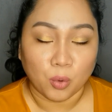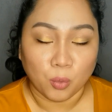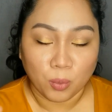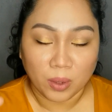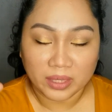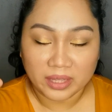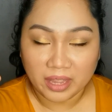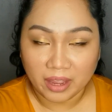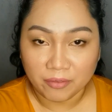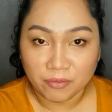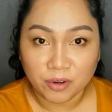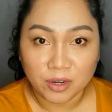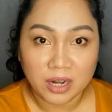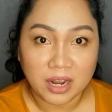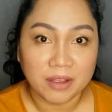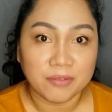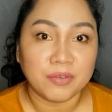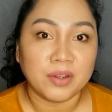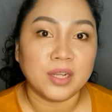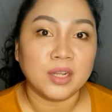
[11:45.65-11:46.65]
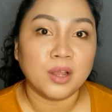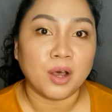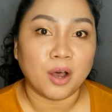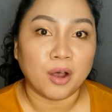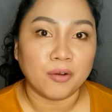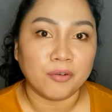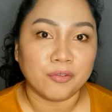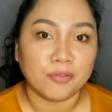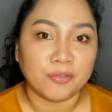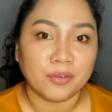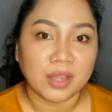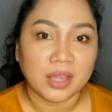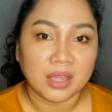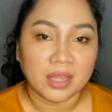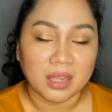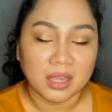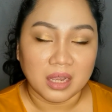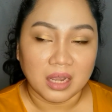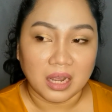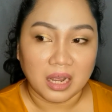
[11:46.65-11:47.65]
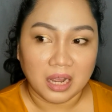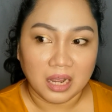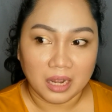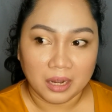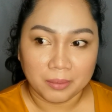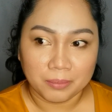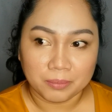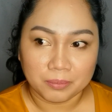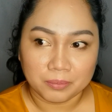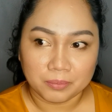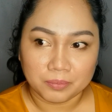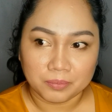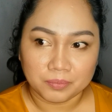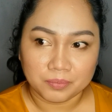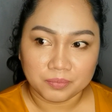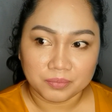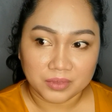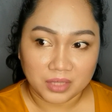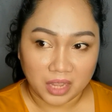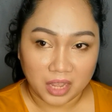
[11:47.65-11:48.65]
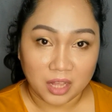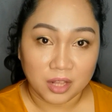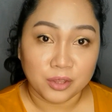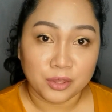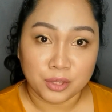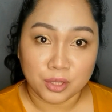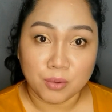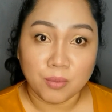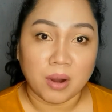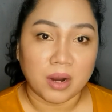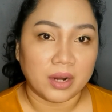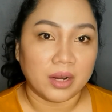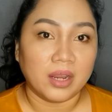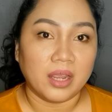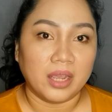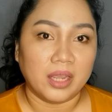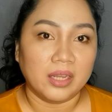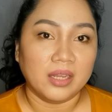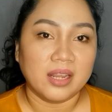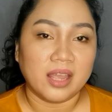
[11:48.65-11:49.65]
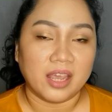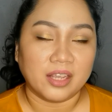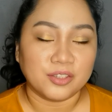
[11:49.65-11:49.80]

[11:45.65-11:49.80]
Whatever level of health you are in,